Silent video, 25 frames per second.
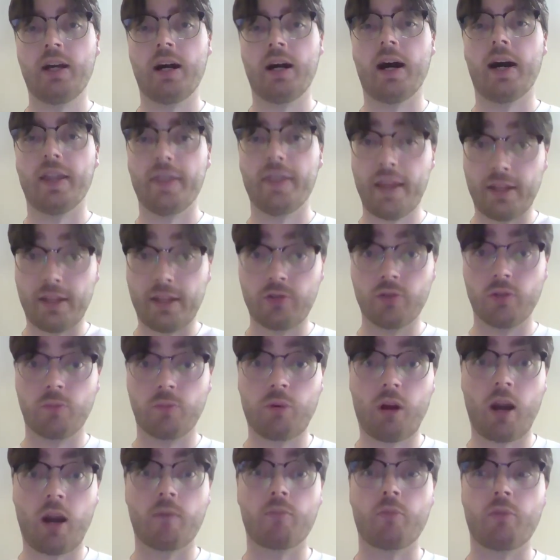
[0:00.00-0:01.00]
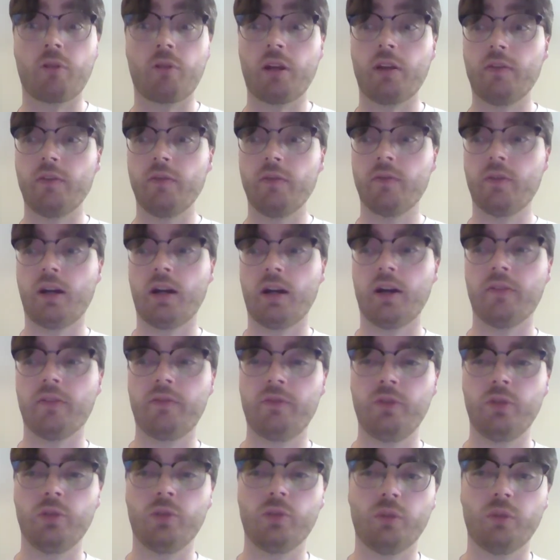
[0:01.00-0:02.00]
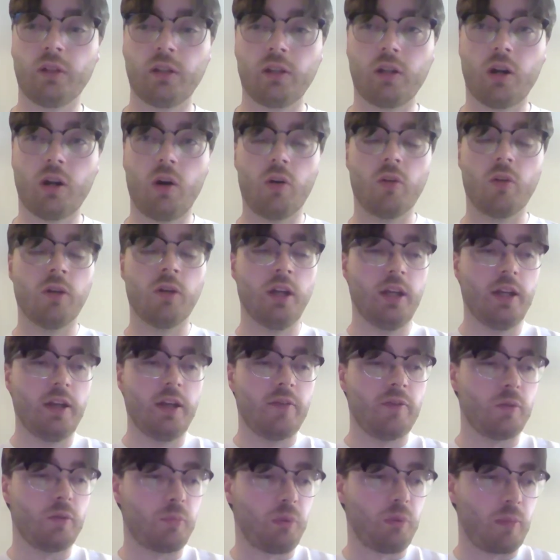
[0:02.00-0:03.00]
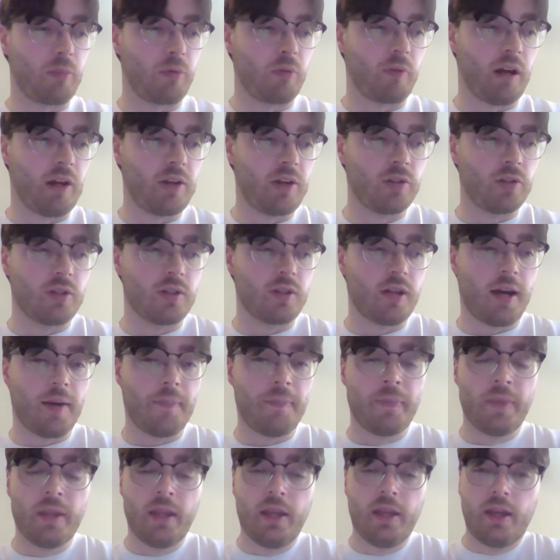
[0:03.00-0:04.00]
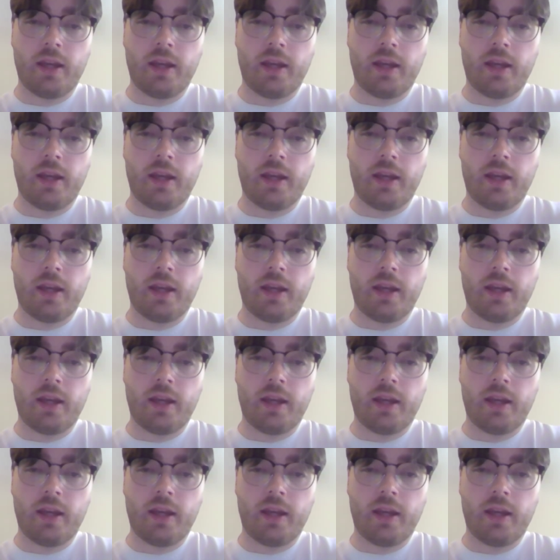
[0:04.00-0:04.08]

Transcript: and that's your primary view and goal for preparation time.